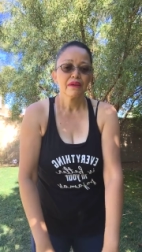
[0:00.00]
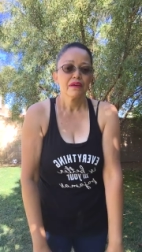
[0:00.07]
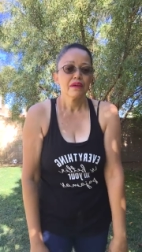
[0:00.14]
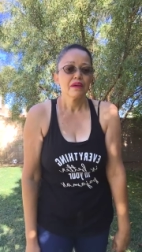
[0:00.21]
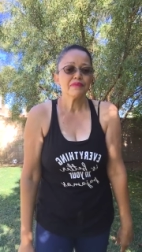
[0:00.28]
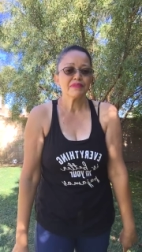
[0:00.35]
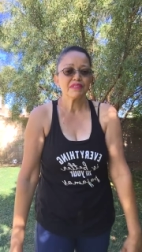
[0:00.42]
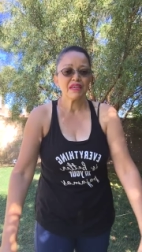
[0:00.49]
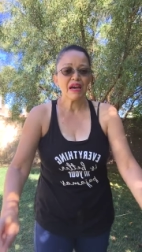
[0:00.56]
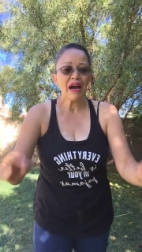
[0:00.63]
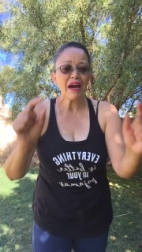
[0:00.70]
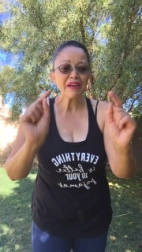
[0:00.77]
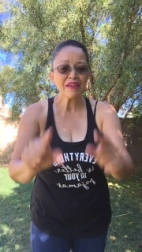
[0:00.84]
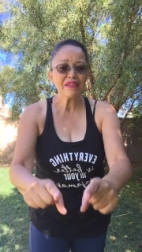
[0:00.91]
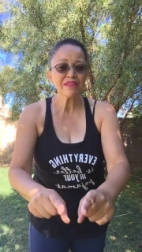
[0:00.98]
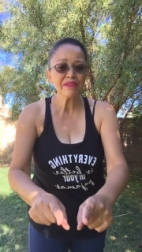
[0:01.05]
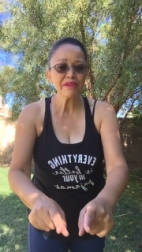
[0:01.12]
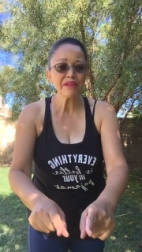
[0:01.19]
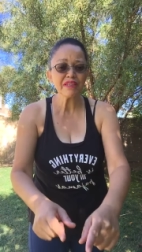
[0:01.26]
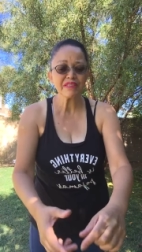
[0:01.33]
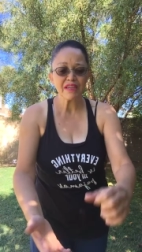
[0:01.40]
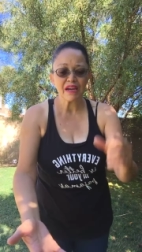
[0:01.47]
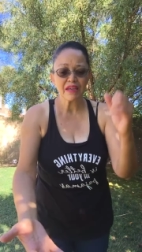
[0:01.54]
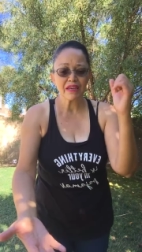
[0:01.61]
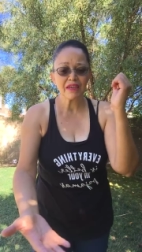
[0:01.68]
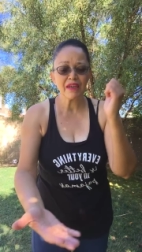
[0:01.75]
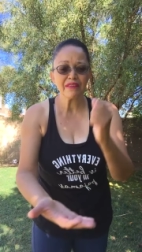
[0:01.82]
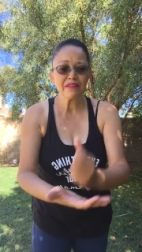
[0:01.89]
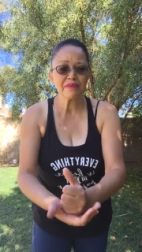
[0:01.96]
If you say, I can do this, I can
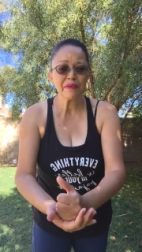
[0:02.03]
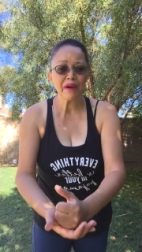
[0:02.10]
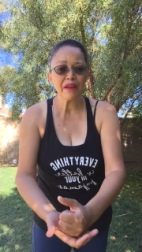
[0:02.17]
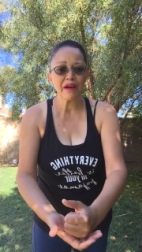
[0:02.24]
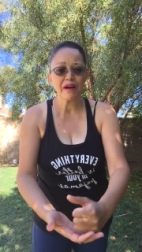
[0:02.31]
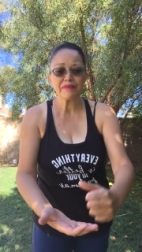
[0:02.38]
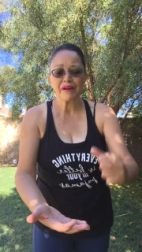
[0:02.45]
get this weight off,